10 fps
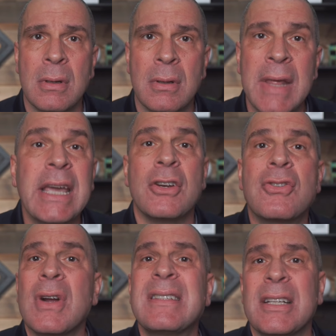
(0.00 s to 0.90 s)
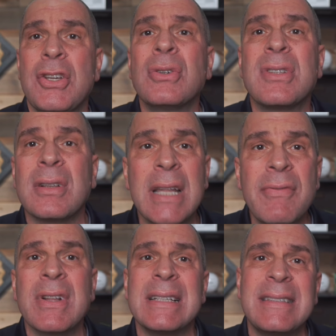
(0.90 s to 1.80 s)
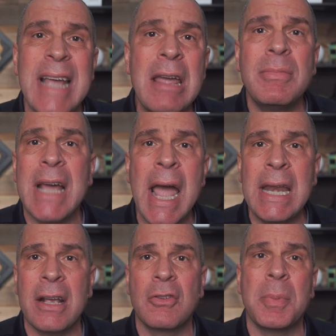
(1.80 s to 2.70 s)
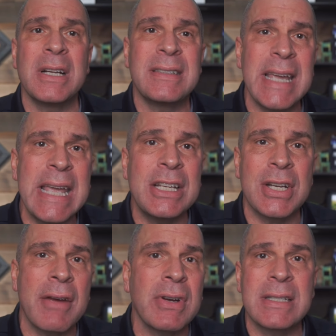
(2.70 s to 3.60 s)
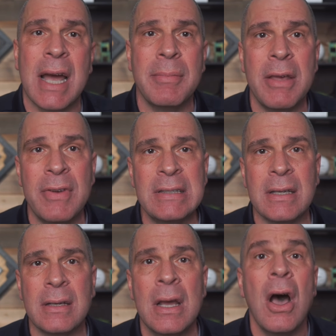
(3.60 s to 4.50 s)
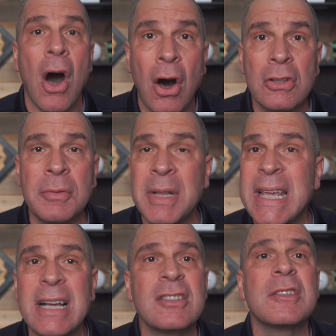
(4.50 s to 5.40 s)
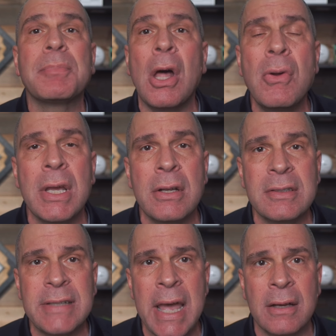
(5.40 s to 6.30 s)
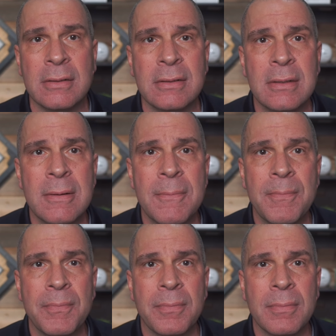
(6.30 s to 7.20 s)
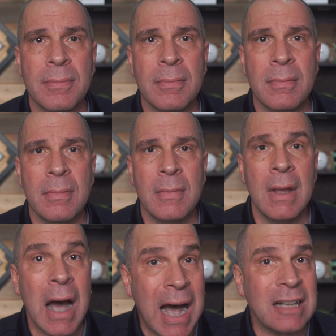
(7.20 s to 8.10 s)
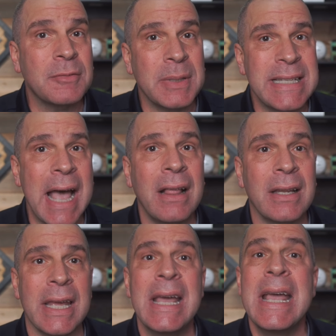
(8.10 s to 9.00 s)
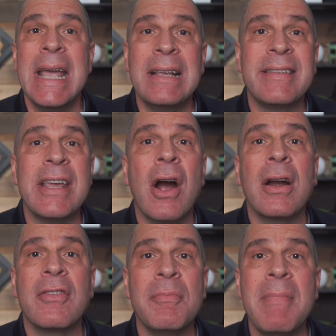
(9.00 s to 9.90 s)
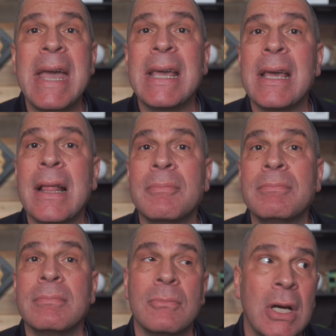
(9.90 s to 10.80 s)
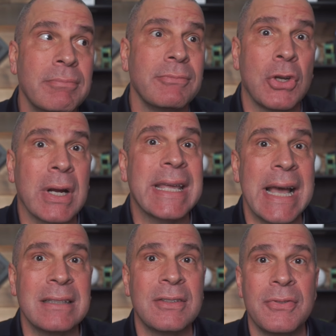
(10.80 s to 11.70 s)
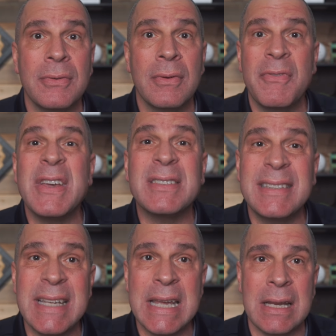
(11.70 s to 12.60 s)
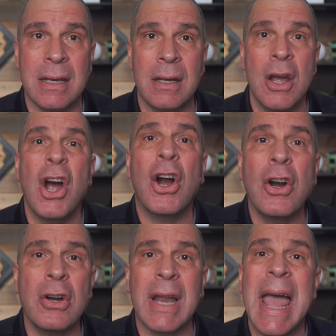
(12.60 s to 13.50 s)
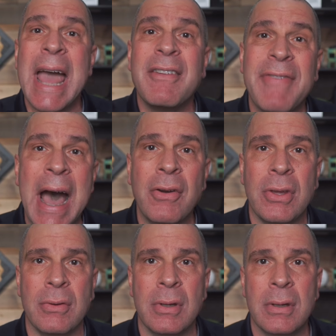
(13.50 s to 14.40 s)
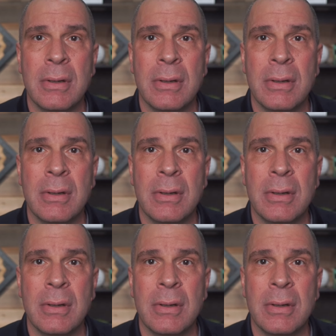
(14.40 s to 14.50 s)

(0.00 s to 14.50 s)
They can trust that you'll deliver the same dining experience each and every time they visit, ultimately exploding your sales. Hospitality is the art of making them, well, your guests feel seen, heard, and valued.